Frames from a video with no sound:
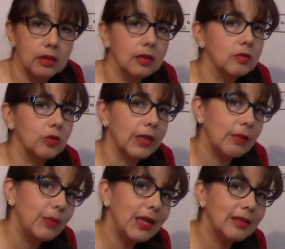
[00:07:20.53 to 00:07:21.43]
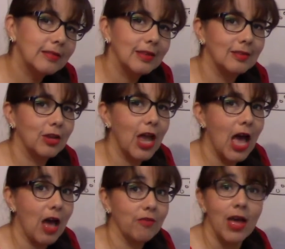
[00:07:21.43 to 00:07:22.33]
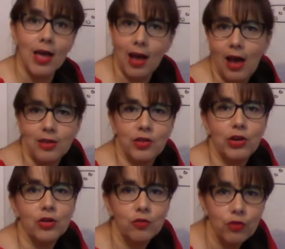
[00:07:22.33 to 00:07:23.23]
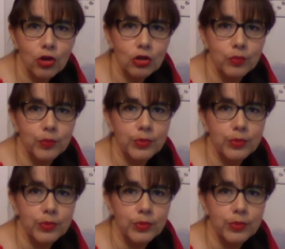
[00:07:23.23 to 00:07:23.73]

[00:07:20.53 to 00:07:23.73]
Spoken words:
So that means it's gonna have higher volume.